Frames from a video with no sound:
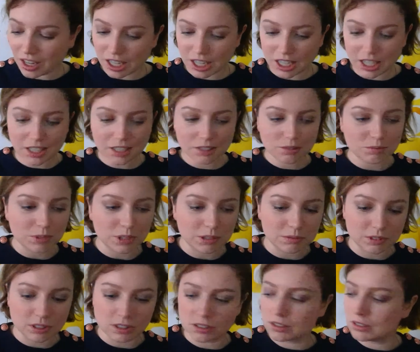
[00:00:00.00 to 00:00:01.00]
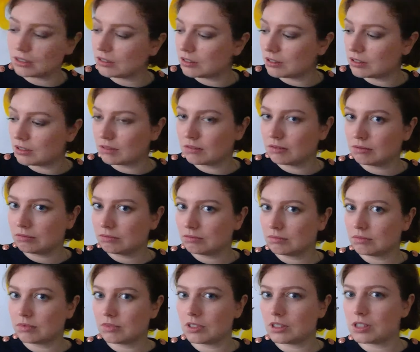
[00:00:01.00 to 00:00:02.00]
And we will
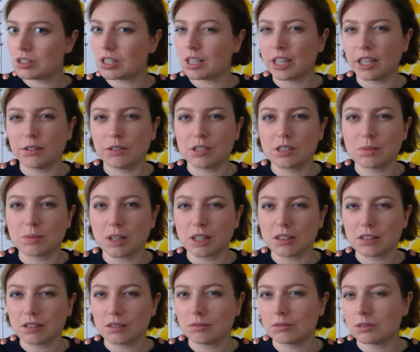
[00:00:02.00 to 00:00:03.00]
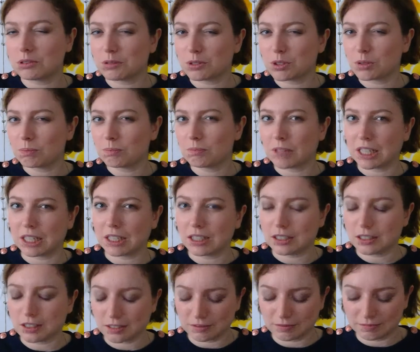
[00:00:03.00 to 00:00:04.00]
see how it smells. We'll smell
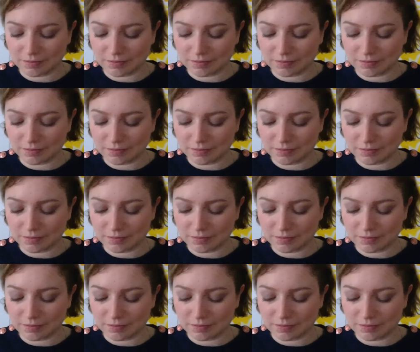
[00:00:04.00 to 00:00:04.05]
it.